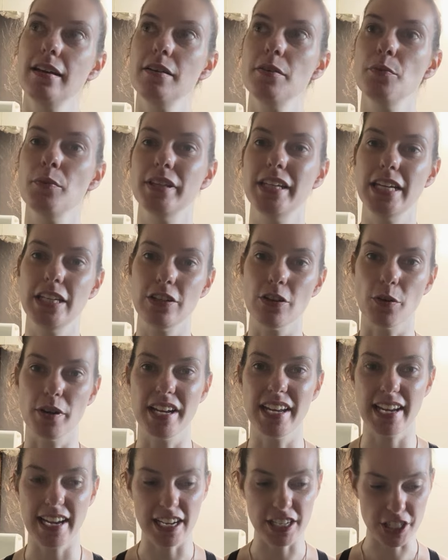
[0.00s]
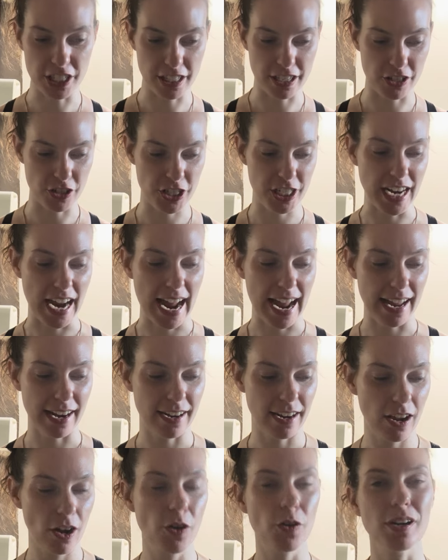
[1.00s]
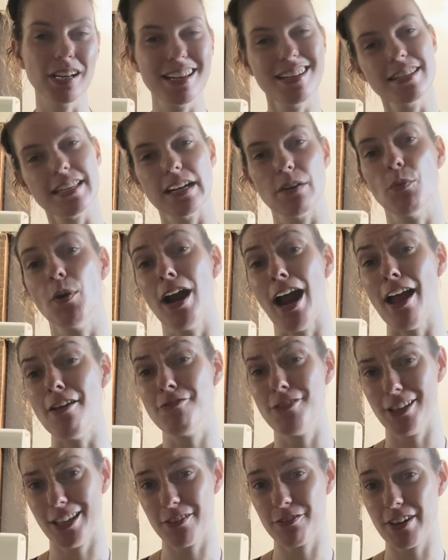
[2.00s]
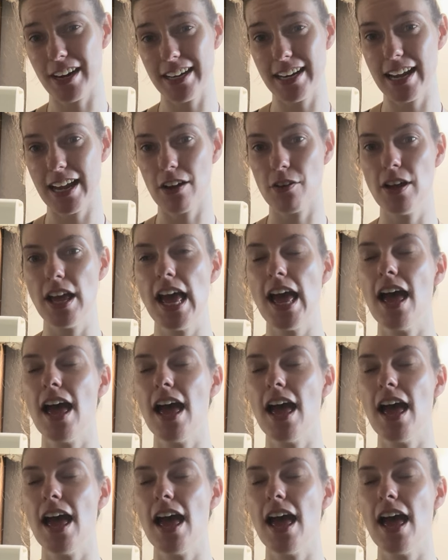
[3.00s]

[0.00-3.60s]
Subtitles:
when they don't engage in their chat. Or at least, like, what I feel like right now.